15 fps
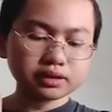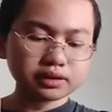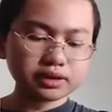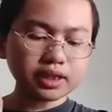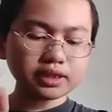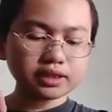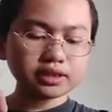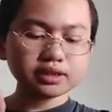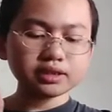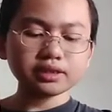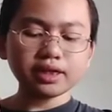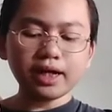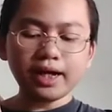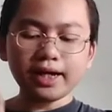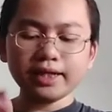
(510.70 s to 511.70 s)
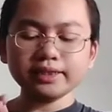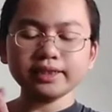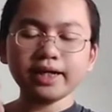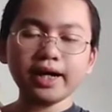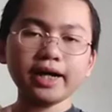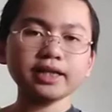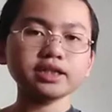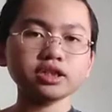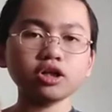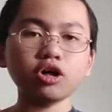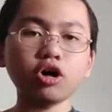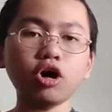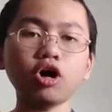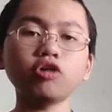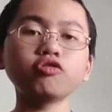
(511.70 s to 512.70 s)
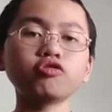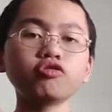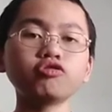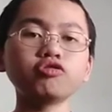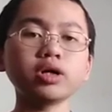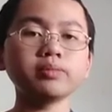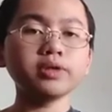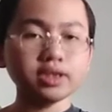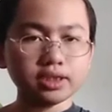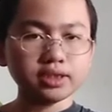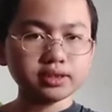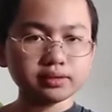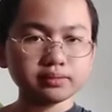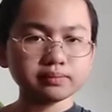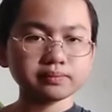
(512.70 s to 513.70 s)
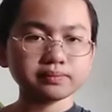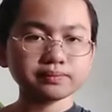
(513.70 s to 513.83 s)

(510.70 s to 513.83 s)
that is an act of rebellion.